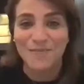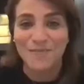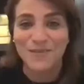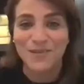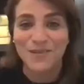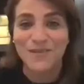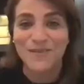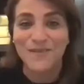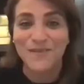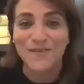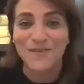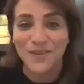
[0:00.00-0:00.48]

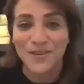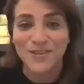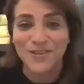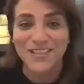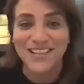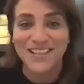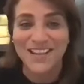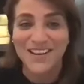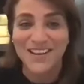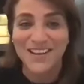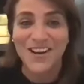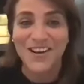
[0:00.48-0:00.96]
your first
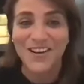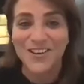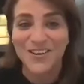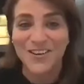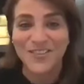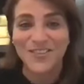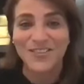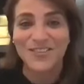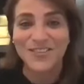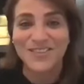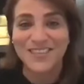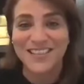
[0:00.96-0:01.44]

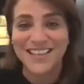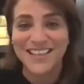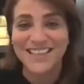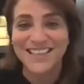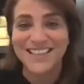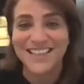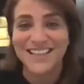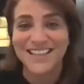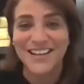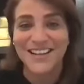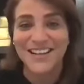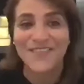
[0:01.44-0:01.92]
inaugural
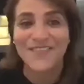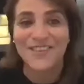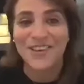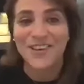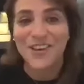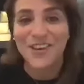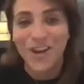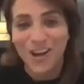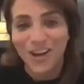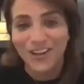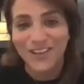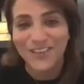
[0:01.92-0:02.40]
season of the
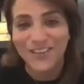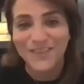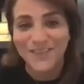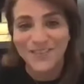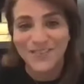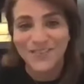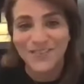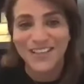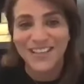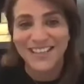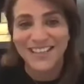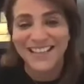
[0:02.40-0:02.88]
Call of
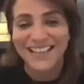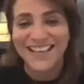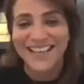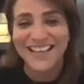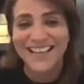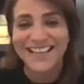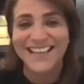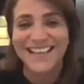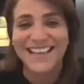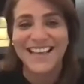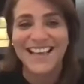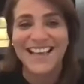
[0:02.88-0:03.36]
Duty
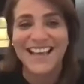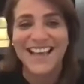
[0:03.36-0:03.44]
League.